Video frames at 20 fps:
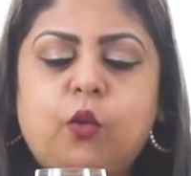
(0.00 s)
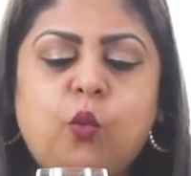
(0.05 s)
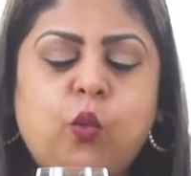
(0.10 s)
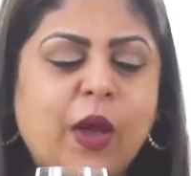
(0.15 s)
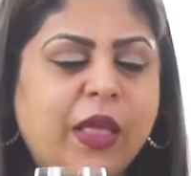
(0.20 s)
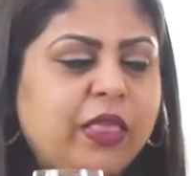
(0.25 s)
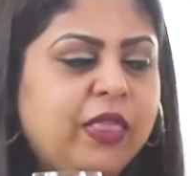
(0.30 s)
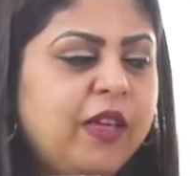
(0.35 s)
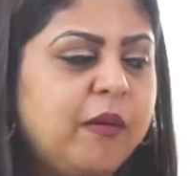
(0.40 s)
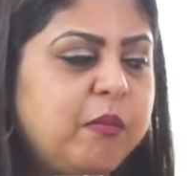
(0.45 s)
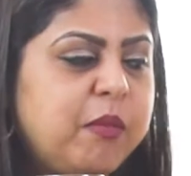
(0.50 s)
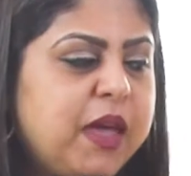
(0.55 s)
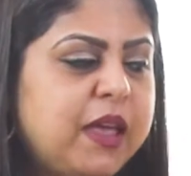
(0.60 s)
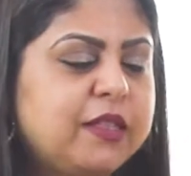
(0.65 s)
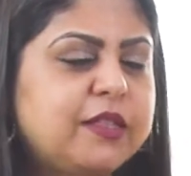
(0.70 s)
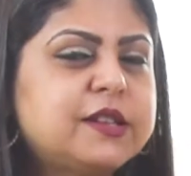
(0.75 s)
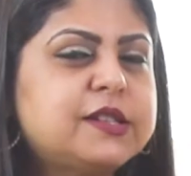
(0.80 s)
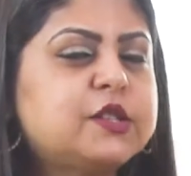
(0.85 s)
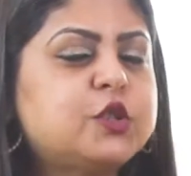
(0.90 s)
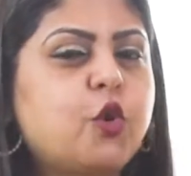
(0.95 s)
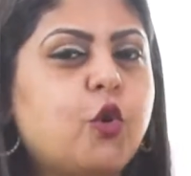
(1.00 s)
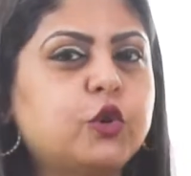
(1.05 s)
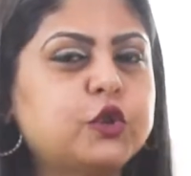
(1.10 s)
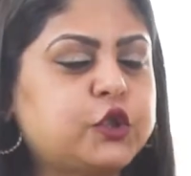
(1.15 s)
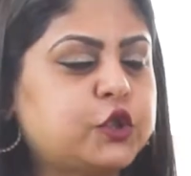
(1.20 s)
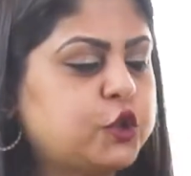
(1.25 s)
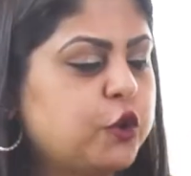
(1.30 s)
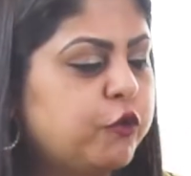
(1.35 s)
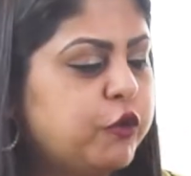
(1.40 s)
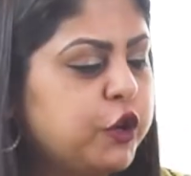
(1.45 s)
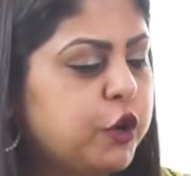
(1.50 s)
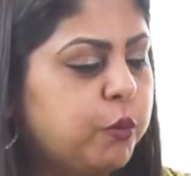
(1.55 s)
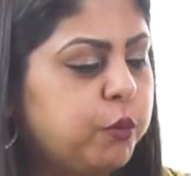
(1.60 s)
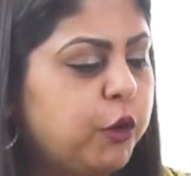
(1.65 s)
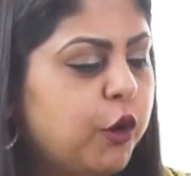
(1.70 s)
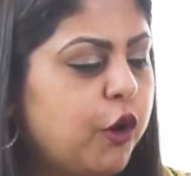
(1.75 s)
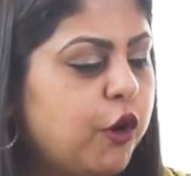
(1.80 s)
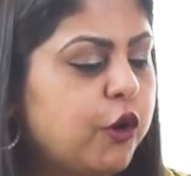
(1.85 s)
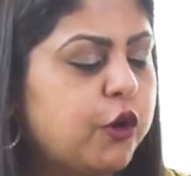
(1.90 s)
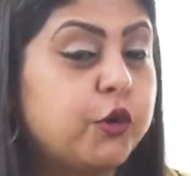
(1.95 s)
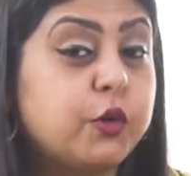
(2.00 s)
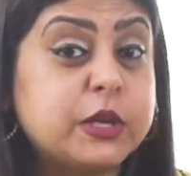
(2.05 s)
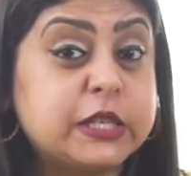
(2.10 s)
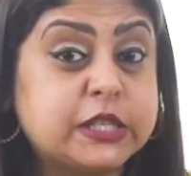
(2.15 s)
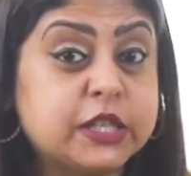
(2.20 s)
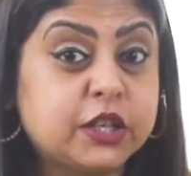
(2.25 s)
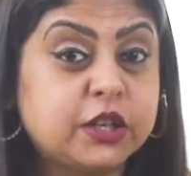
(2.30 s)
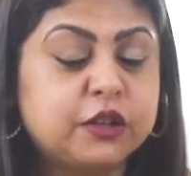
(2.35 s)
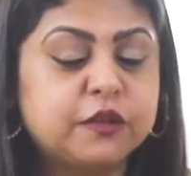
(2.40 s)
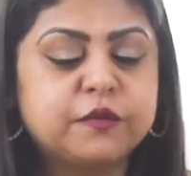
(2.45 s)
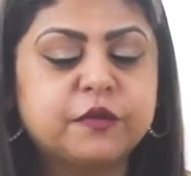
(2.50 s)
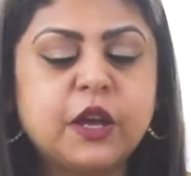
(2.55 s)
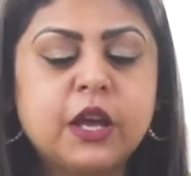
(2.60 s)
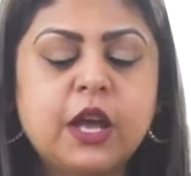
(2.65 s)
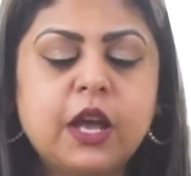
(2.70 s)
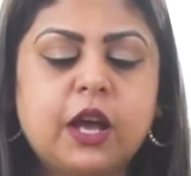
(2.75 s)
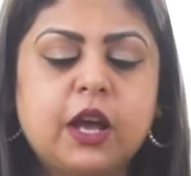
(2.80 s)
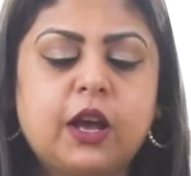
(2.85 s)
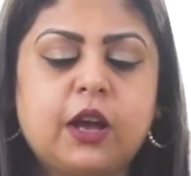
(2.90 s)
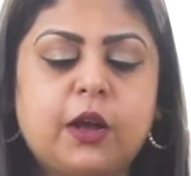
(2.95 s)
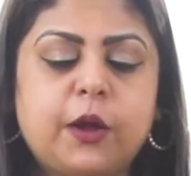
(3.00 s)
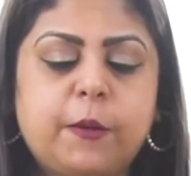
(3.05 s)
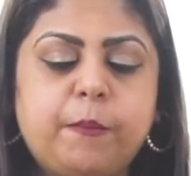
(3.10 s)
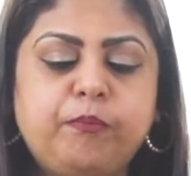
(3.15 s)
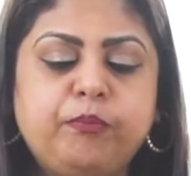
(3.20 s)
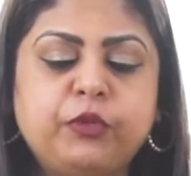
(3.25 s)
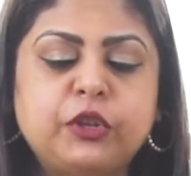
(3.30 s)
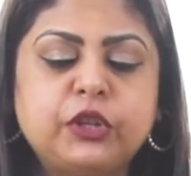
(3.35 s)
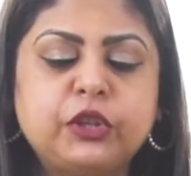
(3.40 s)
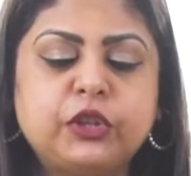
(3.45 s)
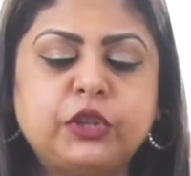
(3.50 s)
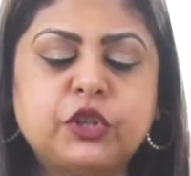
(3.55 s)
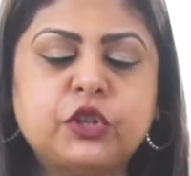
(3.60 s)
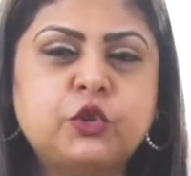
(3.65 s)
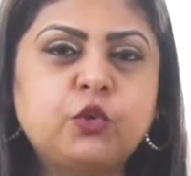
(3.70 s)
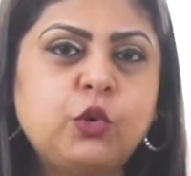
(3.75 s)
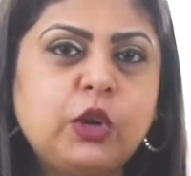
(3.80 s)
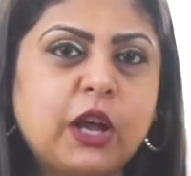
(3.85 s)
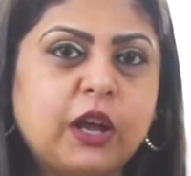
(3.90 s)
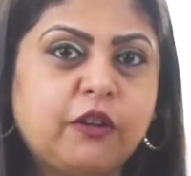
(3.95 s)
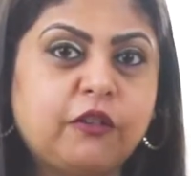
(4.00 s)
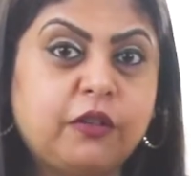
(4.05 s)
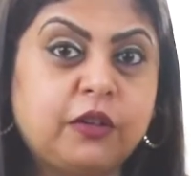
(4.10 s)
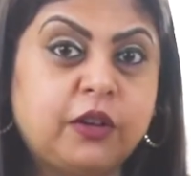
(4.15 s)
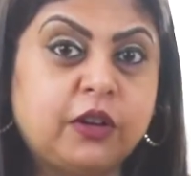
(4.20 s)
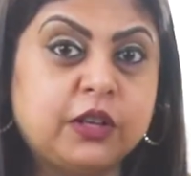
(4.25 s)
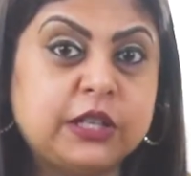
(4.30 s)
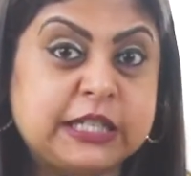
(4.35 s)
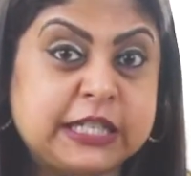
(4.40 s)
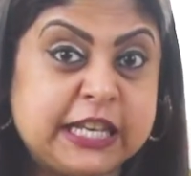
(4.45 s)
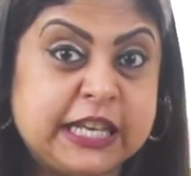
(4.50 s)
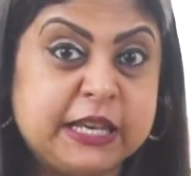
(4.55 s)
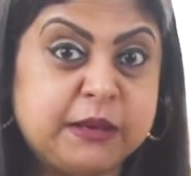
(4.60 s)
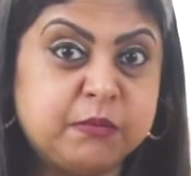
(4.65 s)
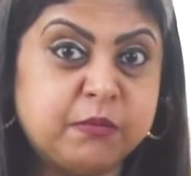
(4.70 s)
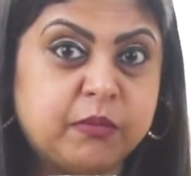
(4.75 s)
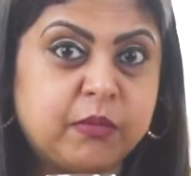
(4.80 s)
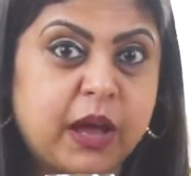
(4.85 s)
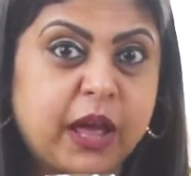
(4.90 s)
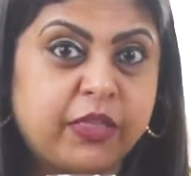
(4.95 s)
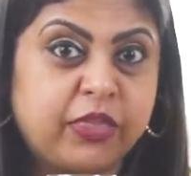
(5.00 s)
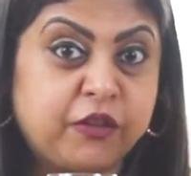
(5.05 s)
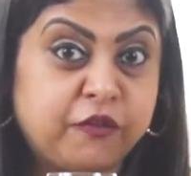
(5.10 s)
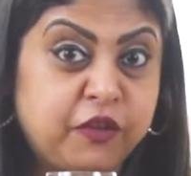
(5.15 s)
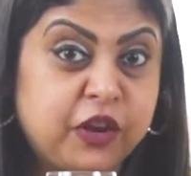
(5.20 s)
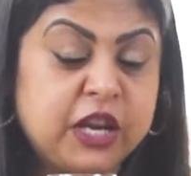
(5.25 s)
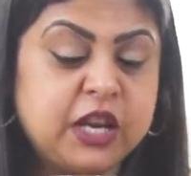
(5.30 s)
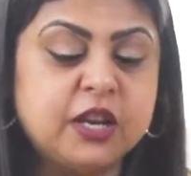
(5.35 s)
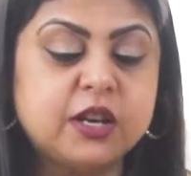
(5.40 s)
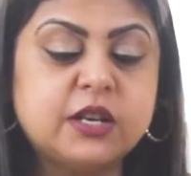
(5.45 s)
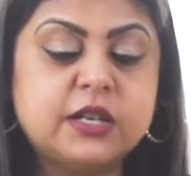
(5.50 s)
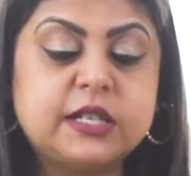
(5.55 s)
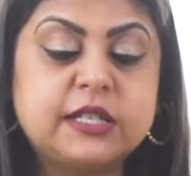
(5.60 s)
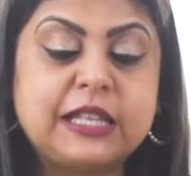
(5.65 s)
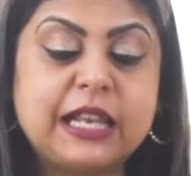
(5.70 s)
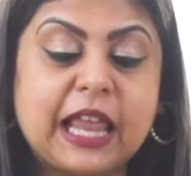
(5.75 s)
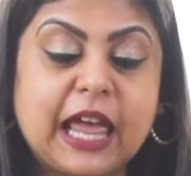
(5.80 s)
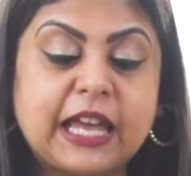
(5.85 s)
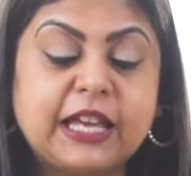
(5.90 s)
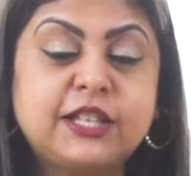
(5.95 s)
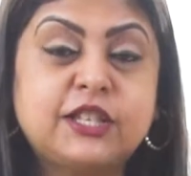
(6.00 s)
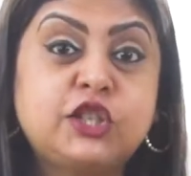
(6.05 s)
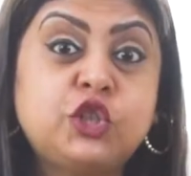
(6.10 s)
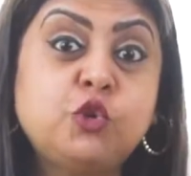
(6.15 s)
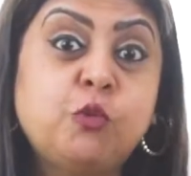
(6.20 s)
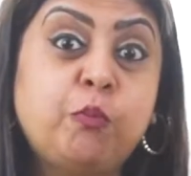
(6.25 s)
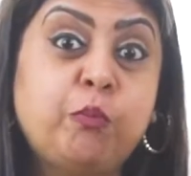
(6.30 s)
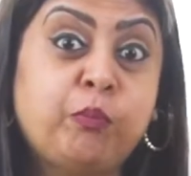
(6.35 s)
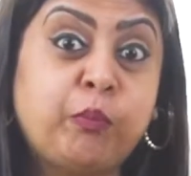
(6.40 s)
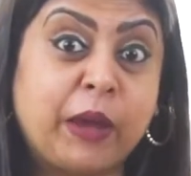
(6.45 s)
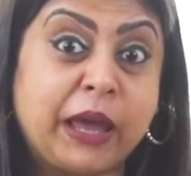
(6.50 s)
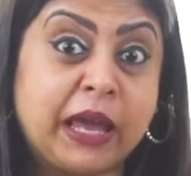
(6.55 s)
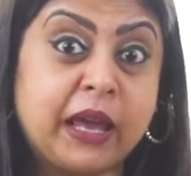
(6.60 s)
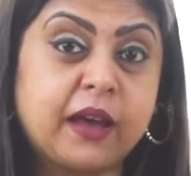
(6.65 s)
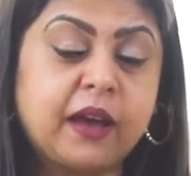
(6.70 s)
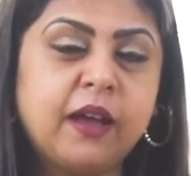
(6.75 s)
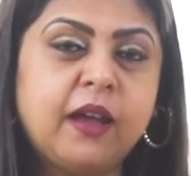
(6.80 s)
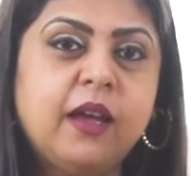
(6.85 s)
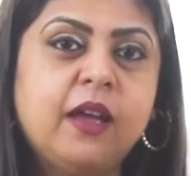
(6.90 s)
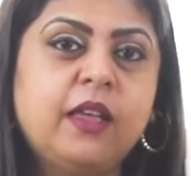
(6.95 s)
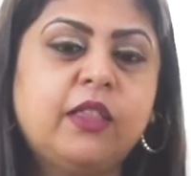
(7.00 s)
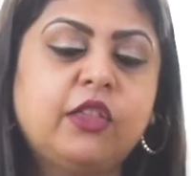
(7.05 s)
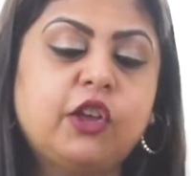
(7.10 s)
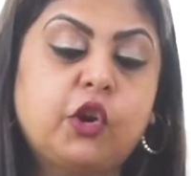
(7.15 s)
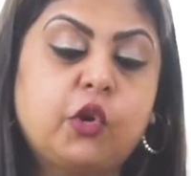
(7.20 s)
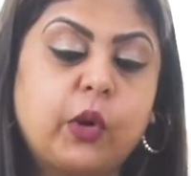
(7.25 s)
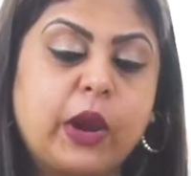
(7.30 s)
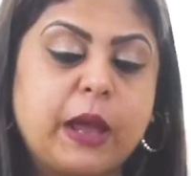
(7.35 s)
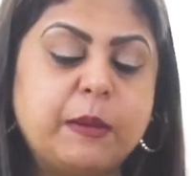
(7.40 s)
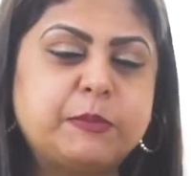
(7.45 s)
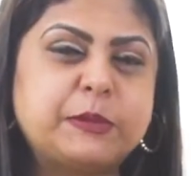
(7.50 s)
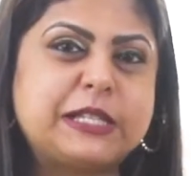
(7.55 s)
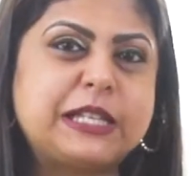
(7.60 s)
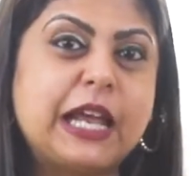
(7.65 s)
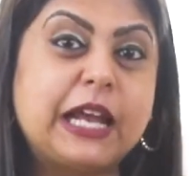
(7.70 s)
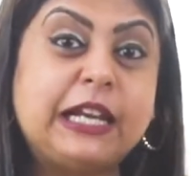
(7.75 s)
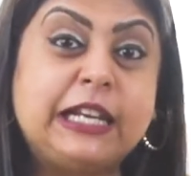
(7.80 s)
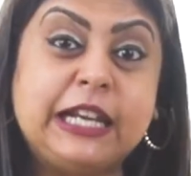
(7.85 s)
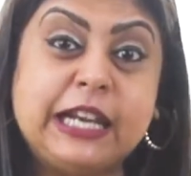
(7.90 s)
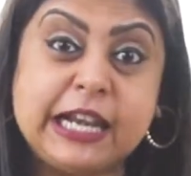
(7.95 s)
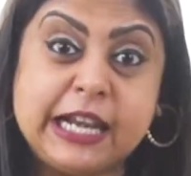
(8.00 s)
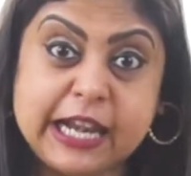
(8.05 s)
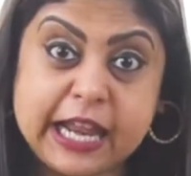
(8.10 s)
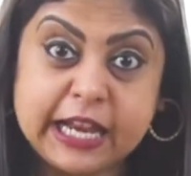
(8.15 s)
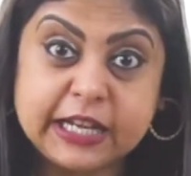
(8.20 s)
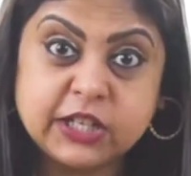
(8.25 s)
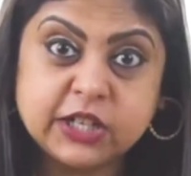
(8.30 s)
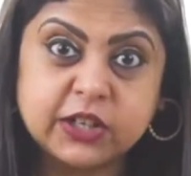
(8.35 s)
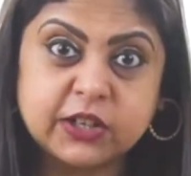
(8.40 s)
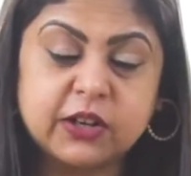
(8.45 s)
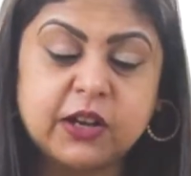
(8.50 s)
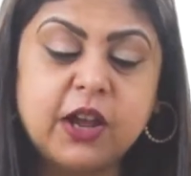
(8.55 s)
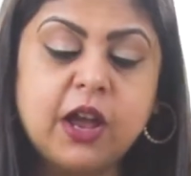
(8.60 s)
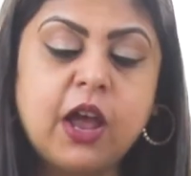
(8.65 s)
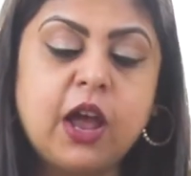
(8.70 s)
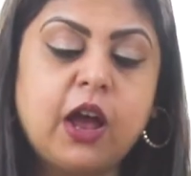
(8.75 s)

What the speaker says: When they make the Source Sauvignon Blanc Reserve, the Sula team at the vineyards likes to pick the grapes slightly later.